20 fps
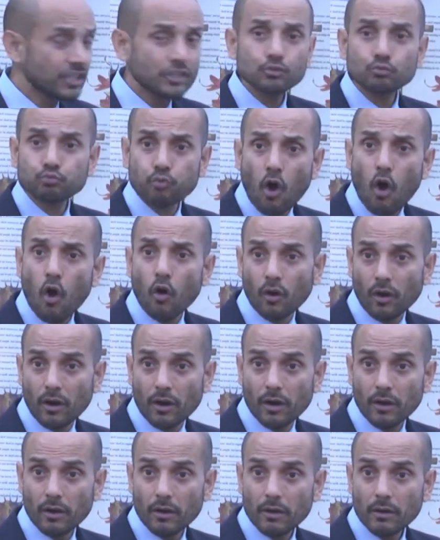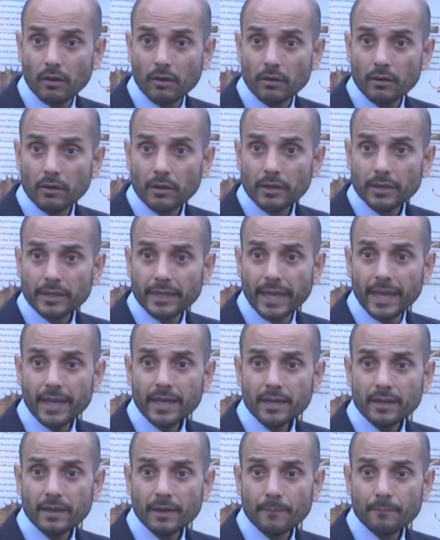it's wrong.
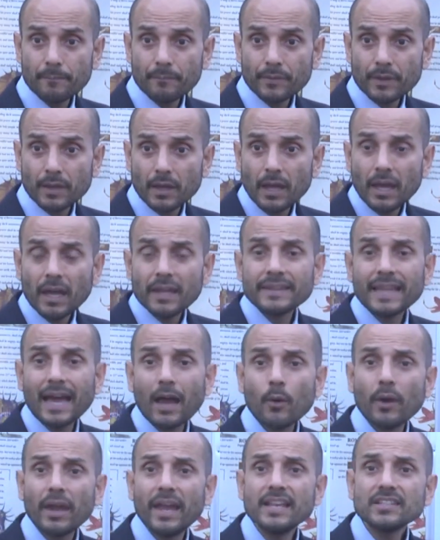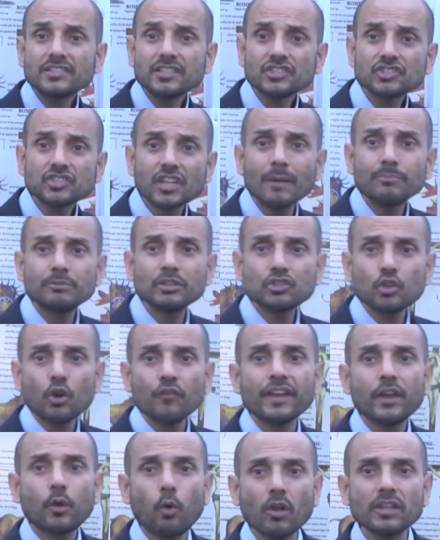Yeah? Now, is the subject
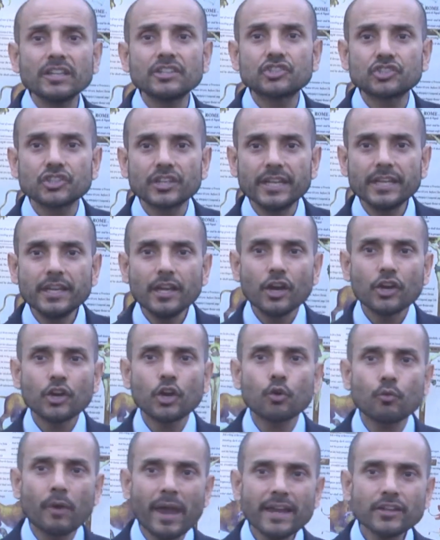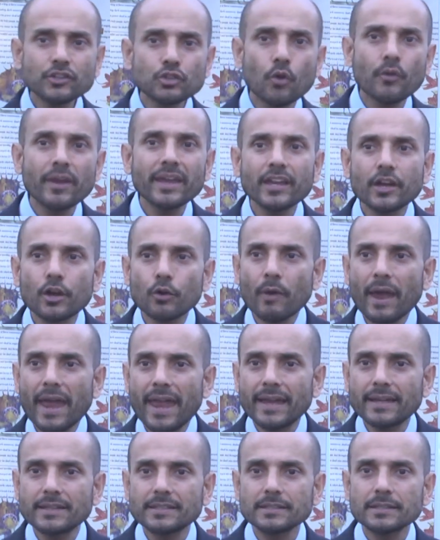of equality correct or
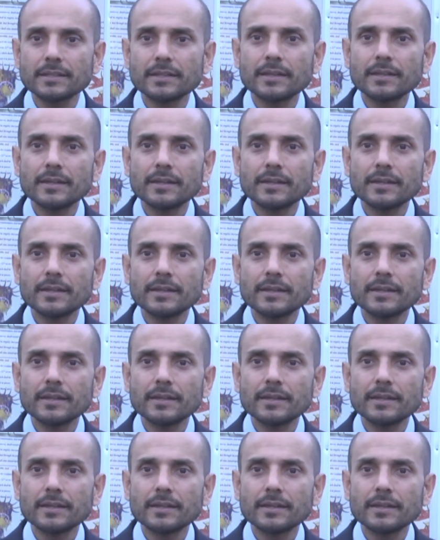incorrect?